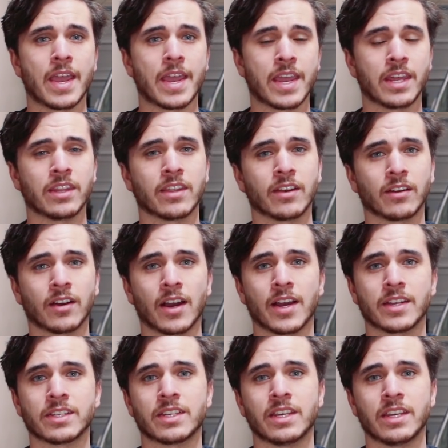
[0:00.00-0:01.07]
In their
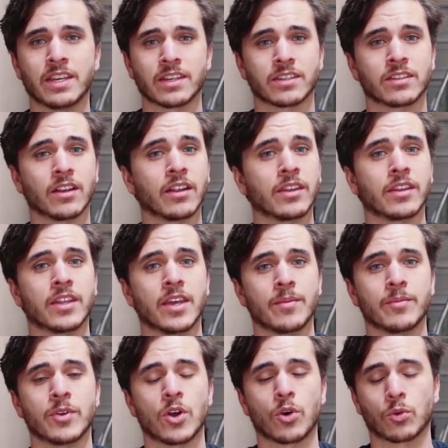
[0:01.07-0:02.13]
eyes, he has done
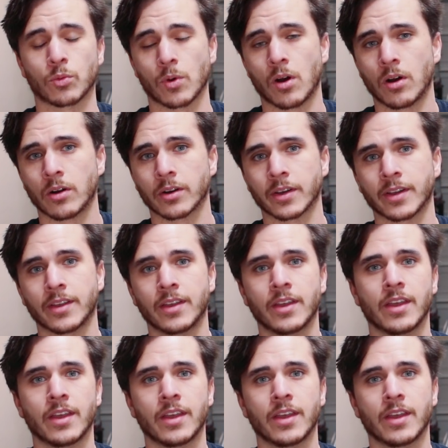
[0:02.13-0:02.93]
them no wrong,